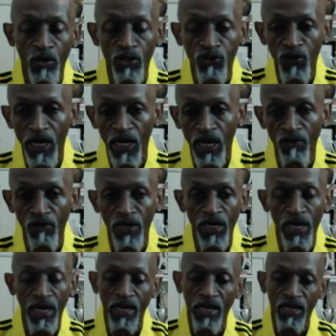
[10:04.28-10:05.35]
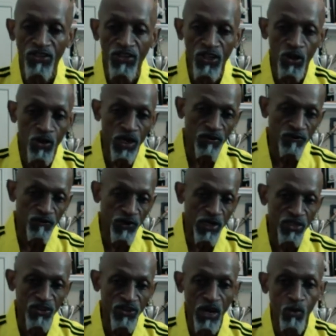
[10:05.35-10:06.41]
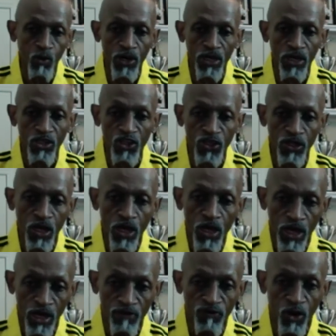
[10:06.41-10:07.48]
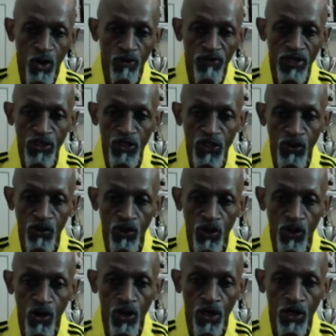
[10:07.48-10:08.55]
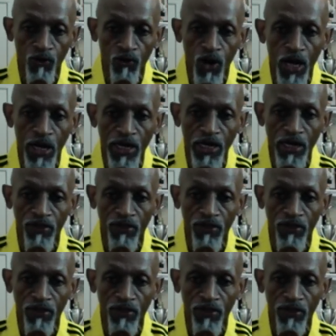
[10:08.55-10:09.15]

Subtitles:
train every day. And I still had friends that were involved in Shotokan karate.